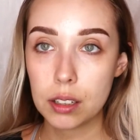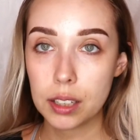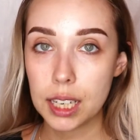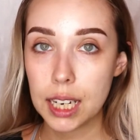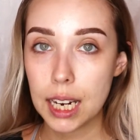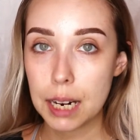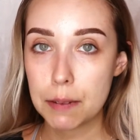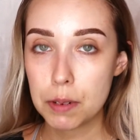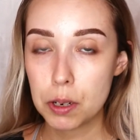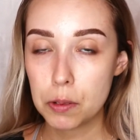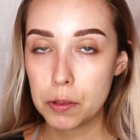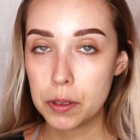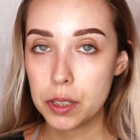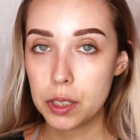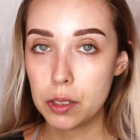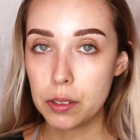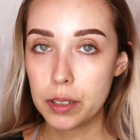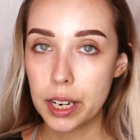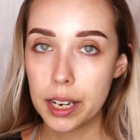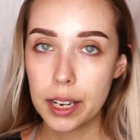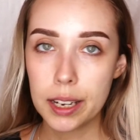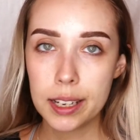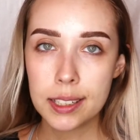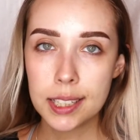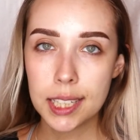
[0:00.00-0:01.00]
camera with you
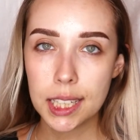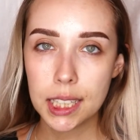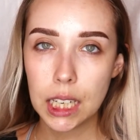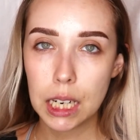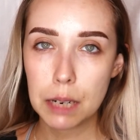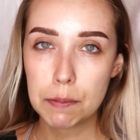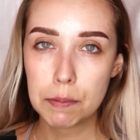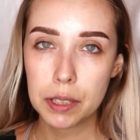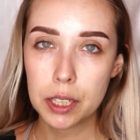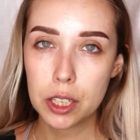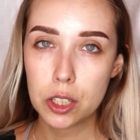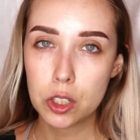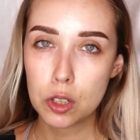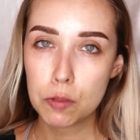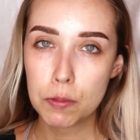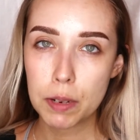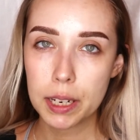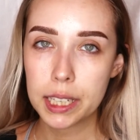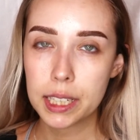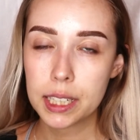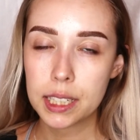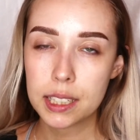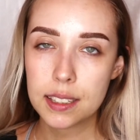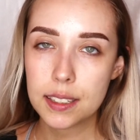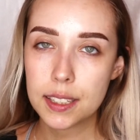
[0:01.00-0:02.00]
guys, and then I'm gonna do
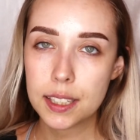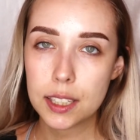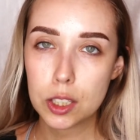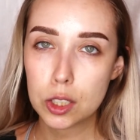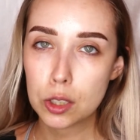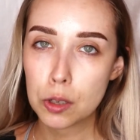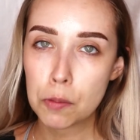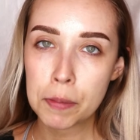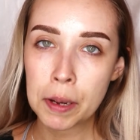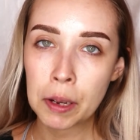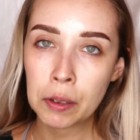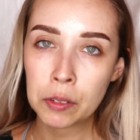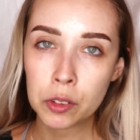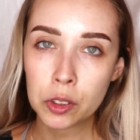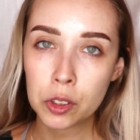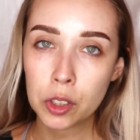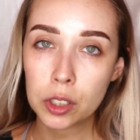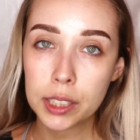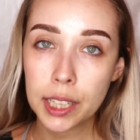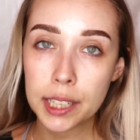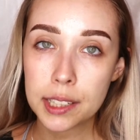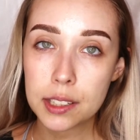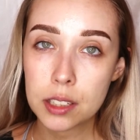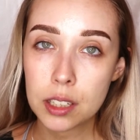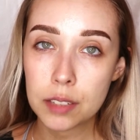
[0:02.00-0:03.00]
my concealer and powder and
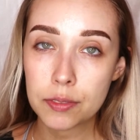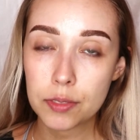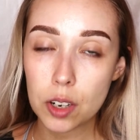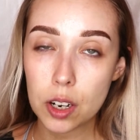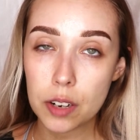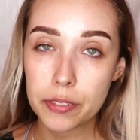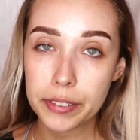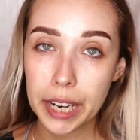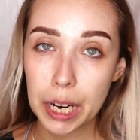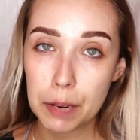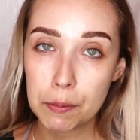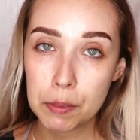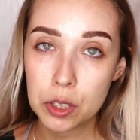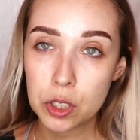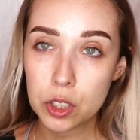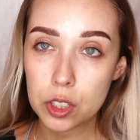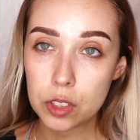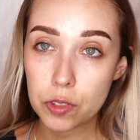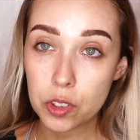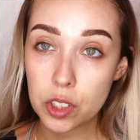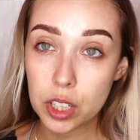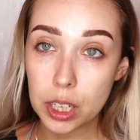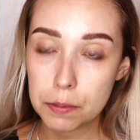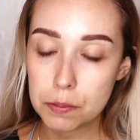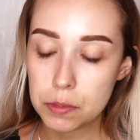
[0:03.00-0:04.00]
all that stuff off camera
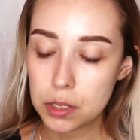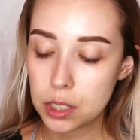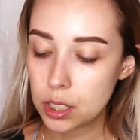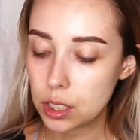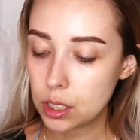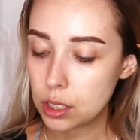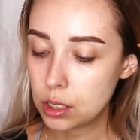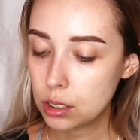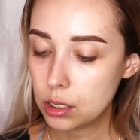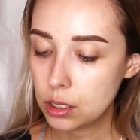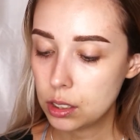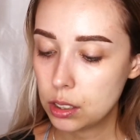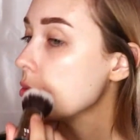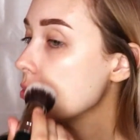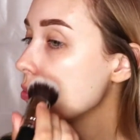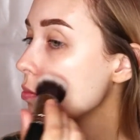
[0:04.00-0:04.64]
just for time's sake.